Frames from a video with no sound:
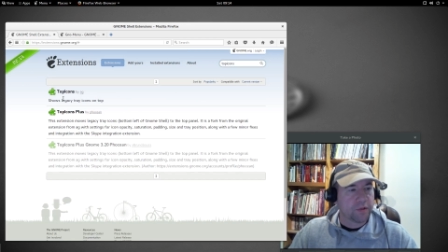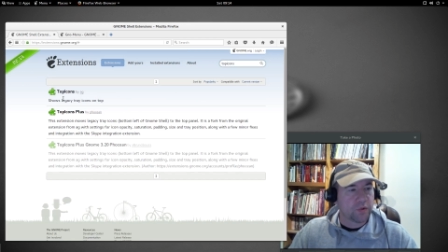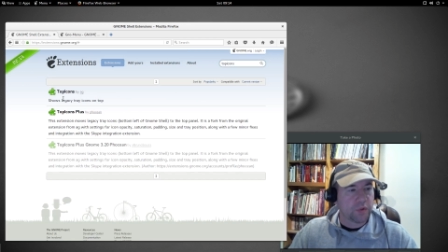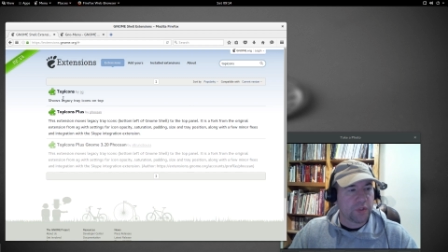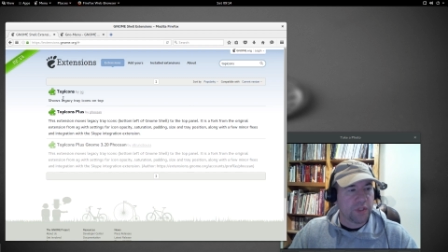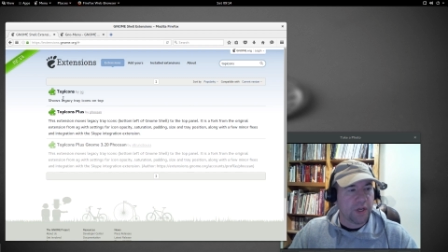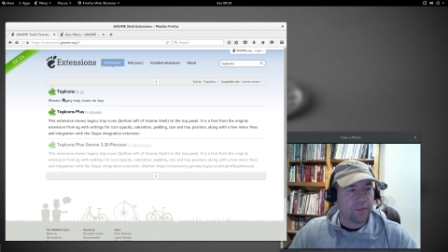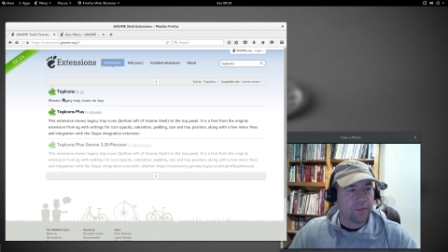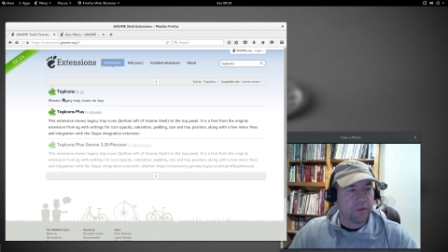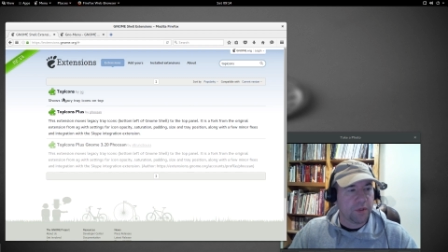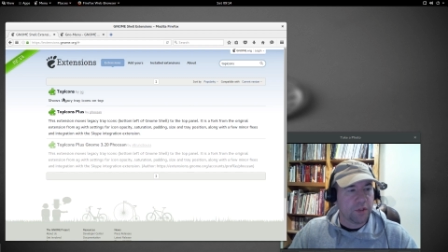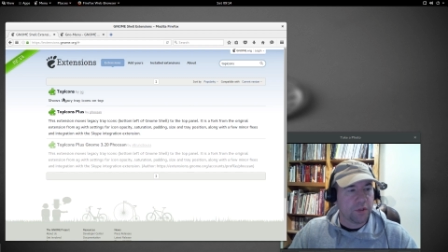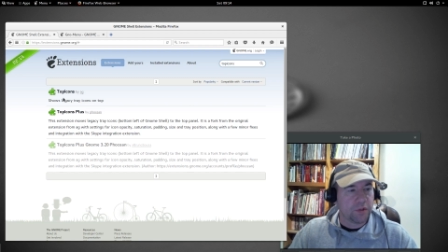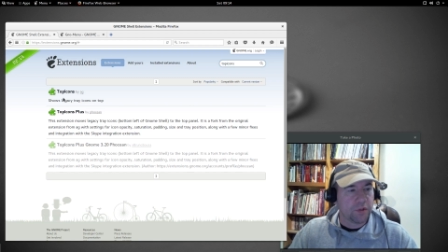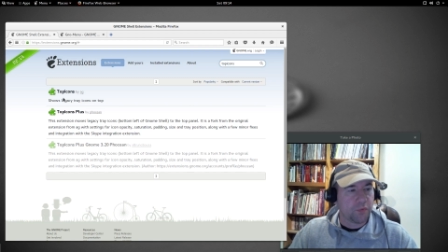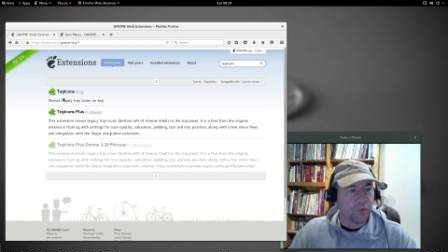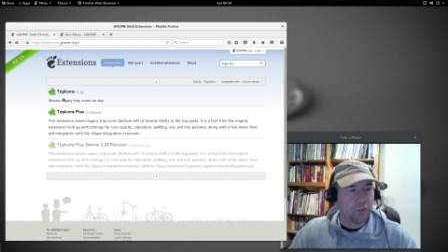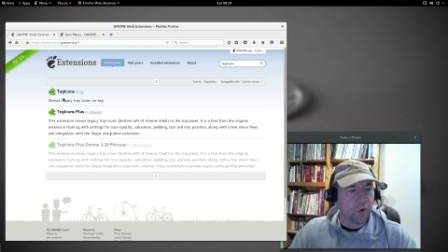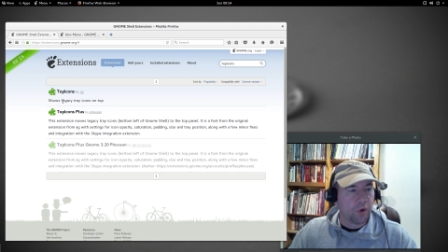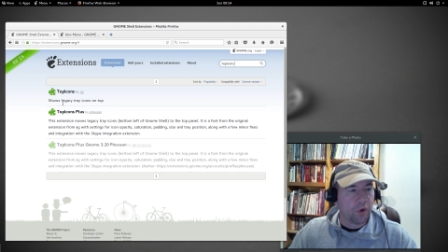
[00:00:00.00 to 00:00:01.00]
which I've been
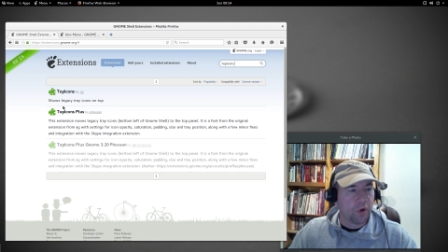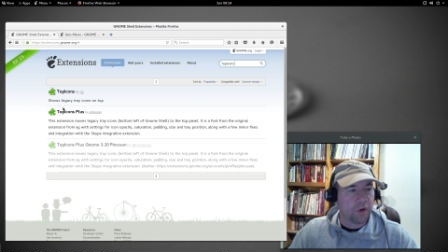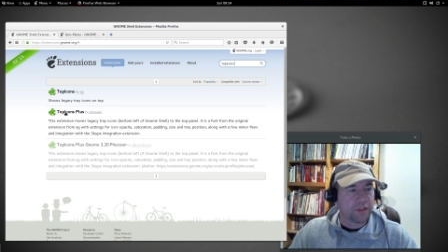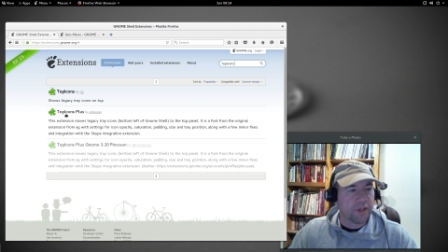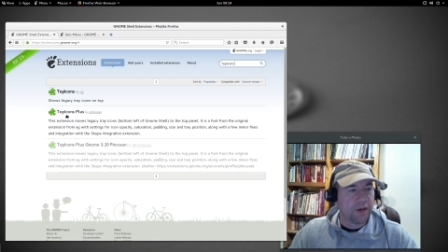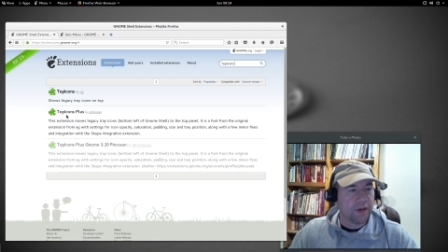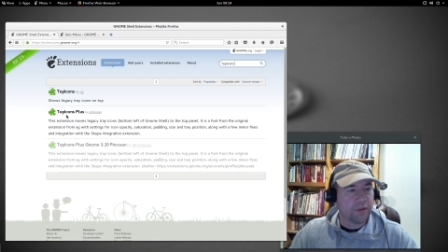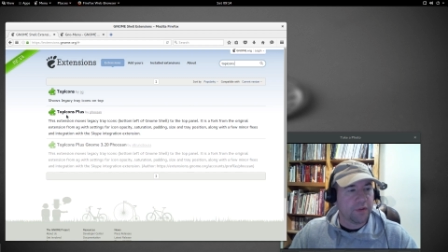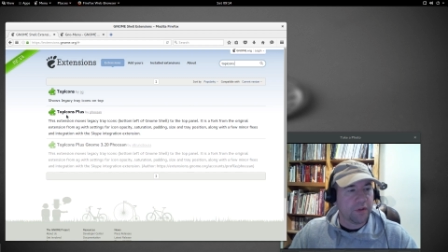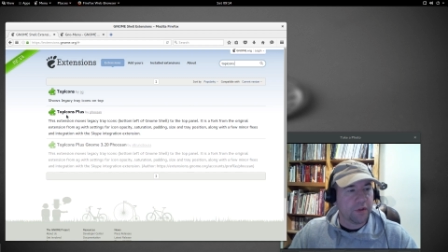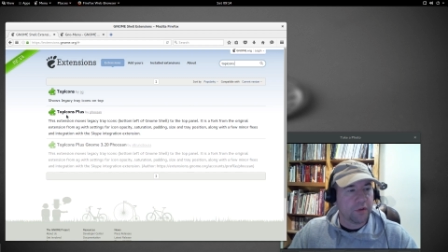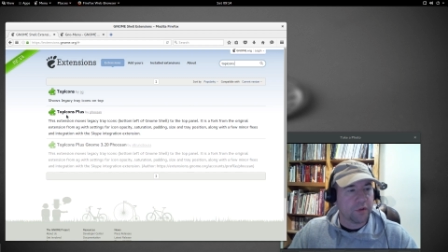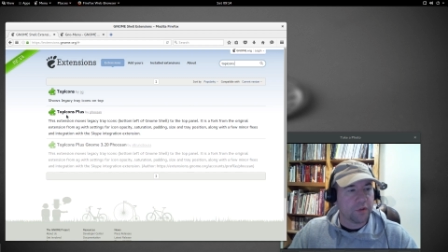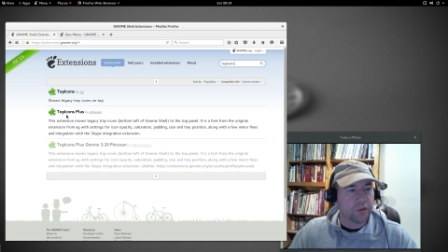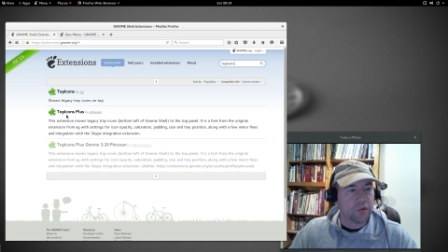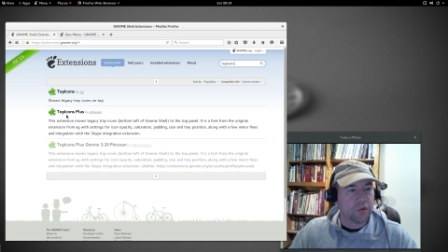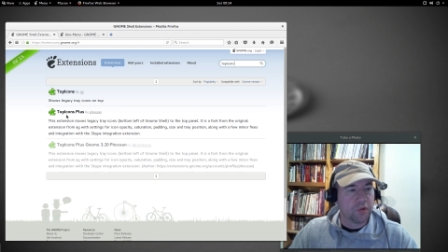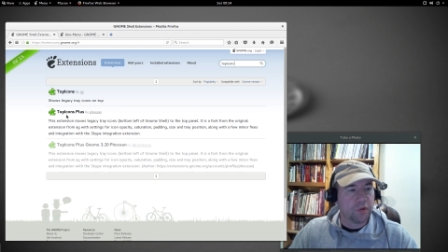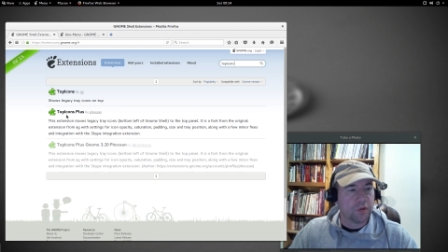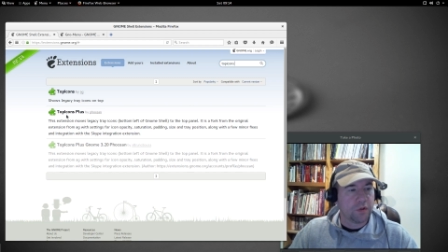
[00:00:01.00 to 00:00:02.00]
using for a long time, and then
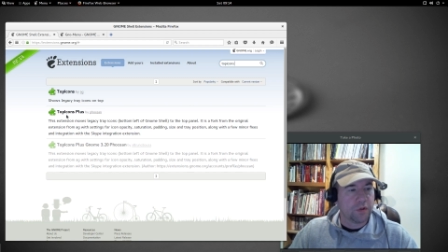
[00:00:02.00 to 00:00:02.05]
there's new,